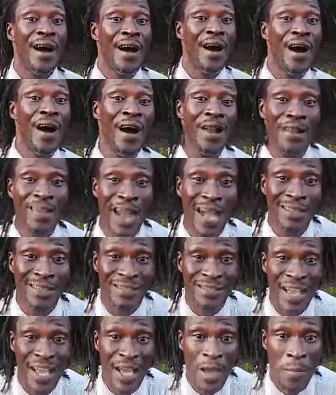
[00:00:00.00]
All
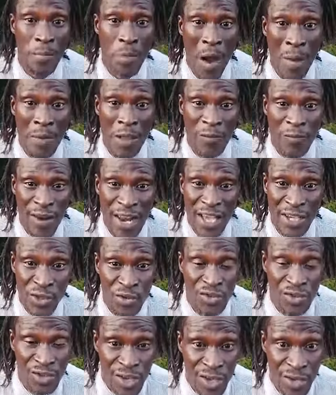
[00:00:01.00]
that's na a public
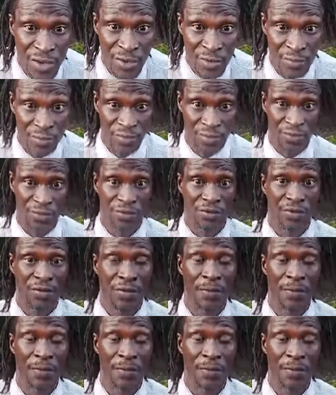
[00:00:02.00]
relations skills.